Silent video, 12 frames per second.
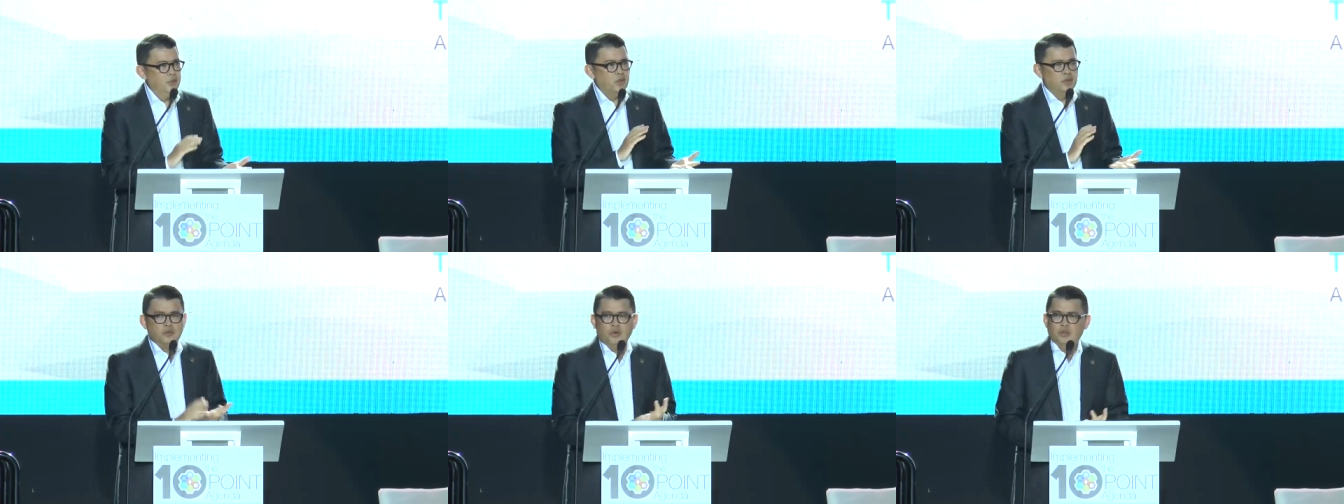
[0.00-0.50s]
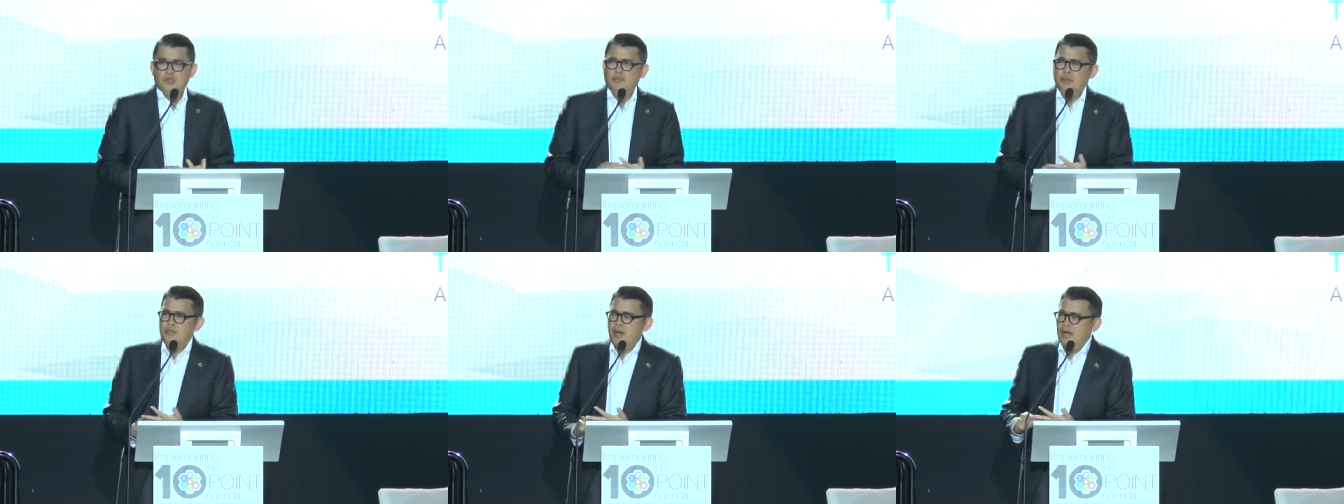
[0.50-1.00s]
We control
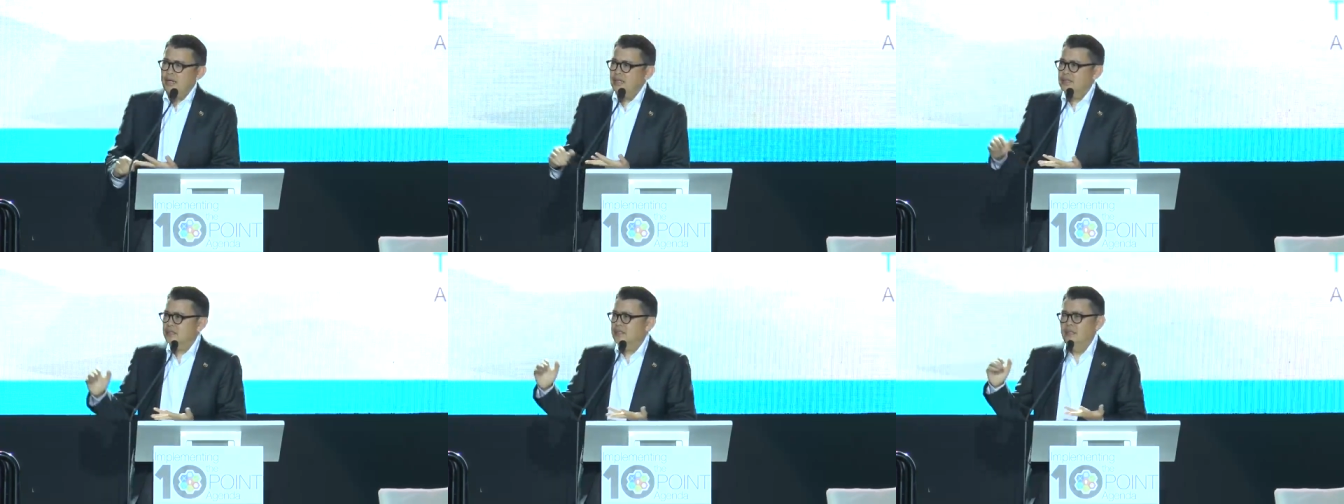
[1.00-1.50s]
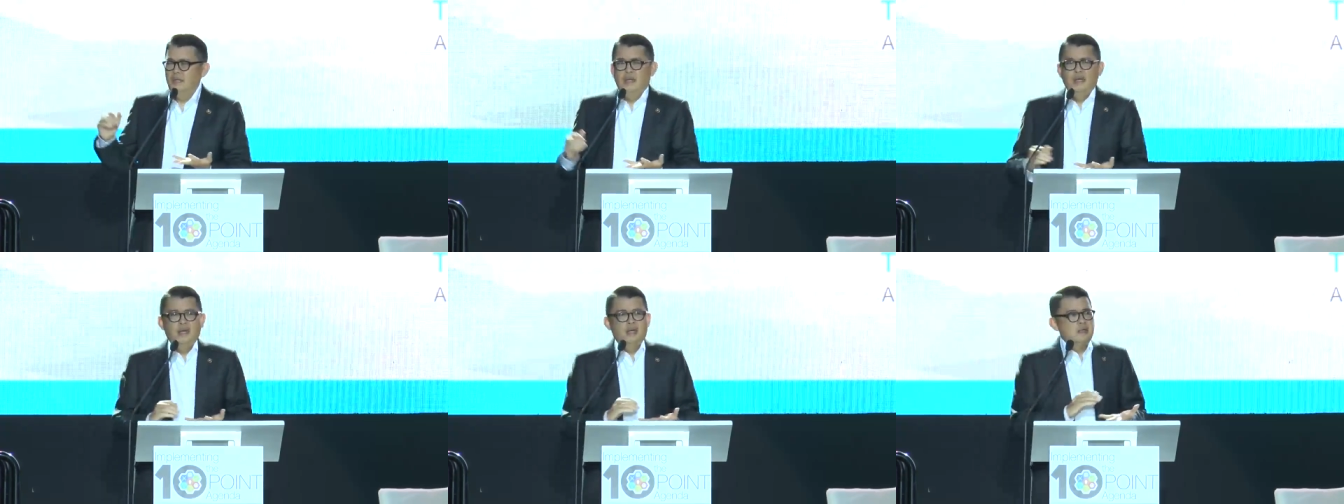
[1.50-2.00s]
supermarkets,
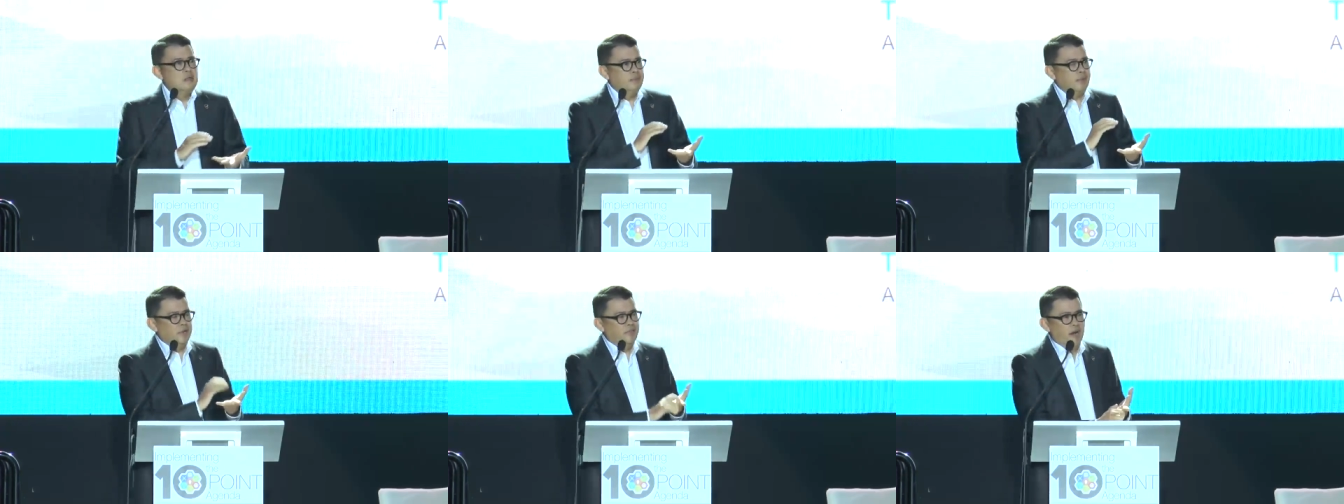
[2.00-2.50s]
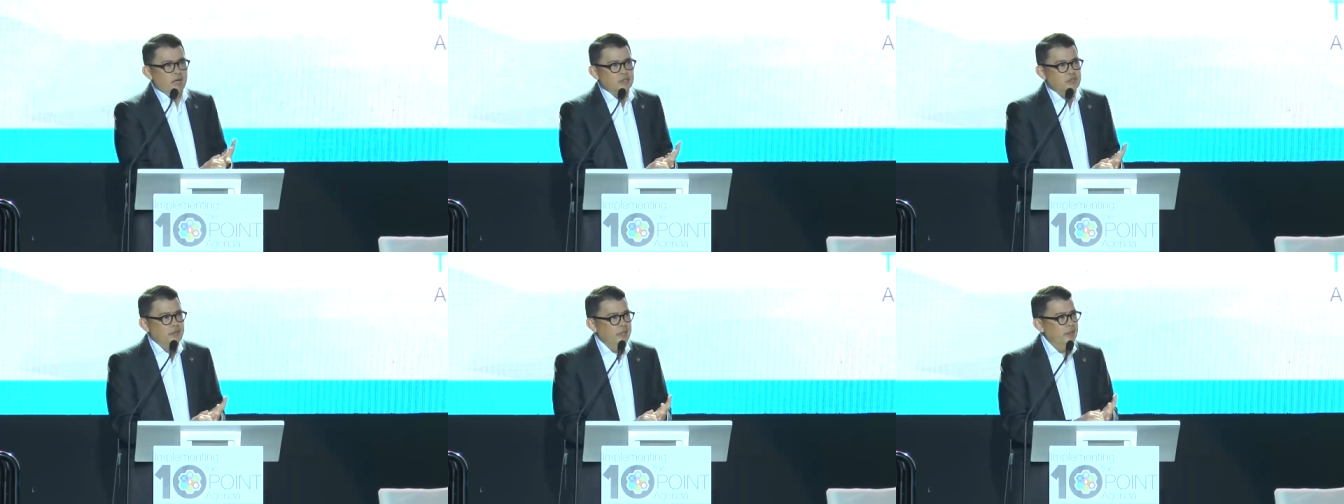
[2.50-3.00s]

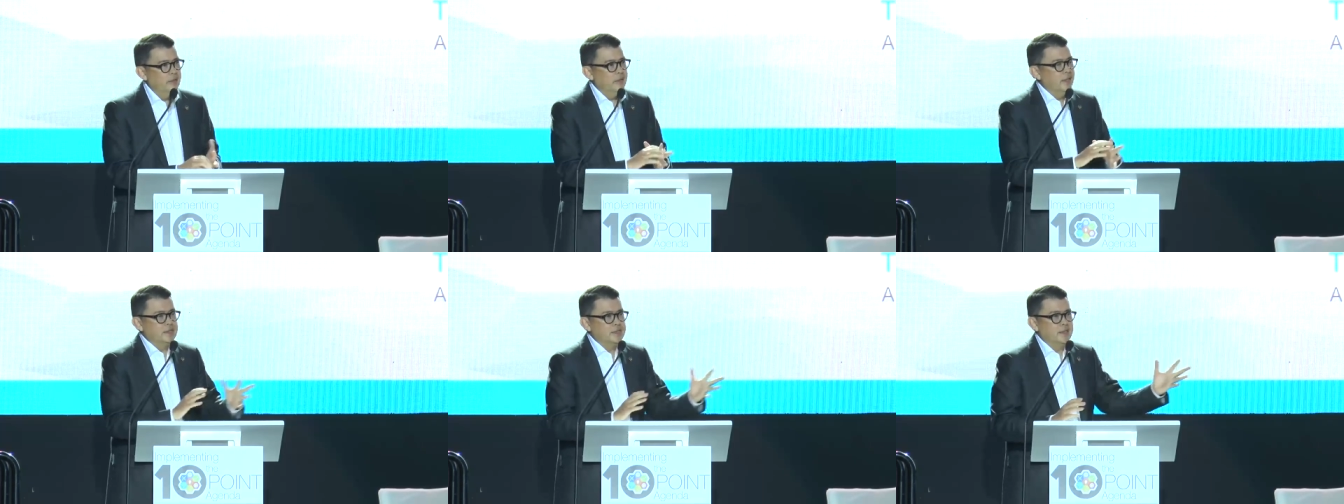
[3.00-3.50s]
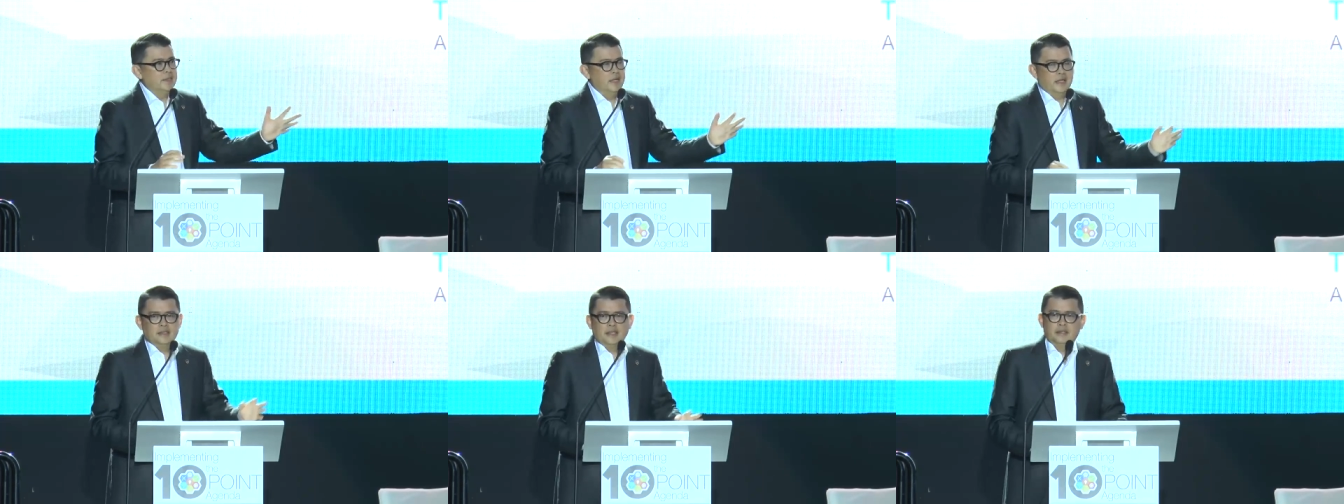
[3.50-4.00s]
manufacturing,
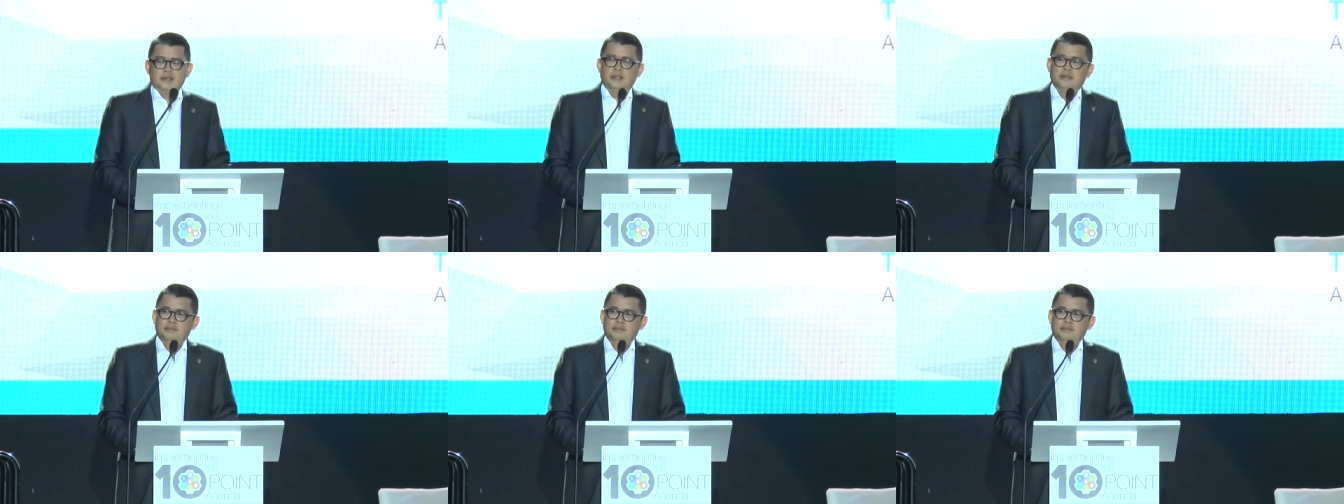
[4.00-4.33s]
etc., etc.